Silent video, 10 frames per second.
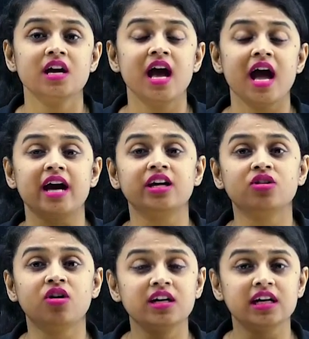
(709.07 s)
Had he
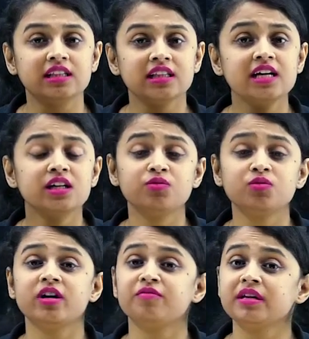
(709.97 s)
not done that, he
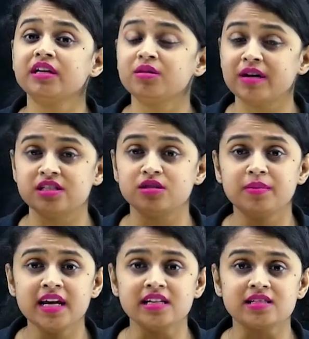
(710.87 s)
would have been in a better
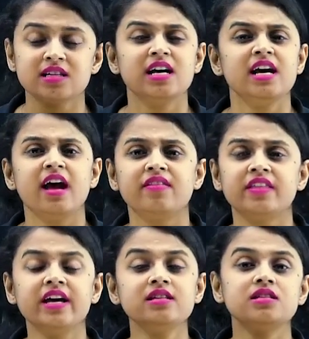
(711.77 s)
place. And
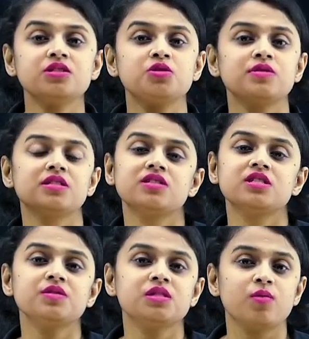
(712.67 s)
then, since it was
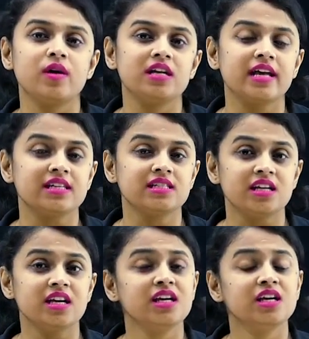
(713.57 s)
Christmas the very next
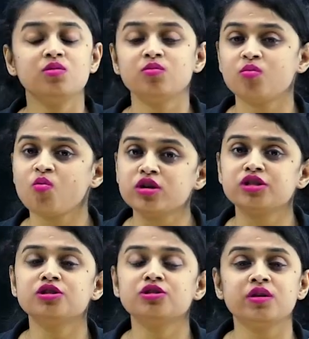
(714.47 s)
day, he
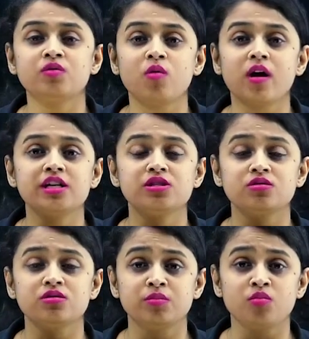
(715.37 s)
wanted to invite
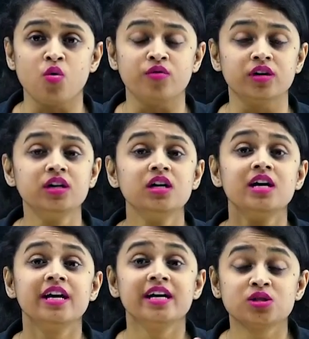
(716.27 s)
him over,
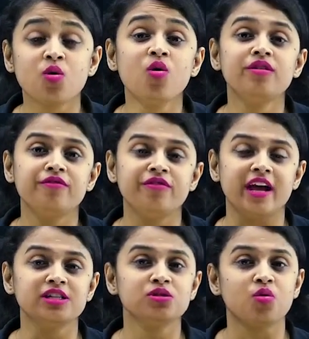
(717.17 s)
his old
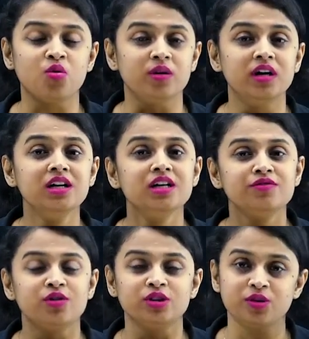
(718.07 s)
friend over,
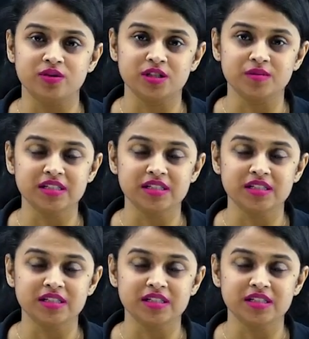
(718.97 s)
for the Christmas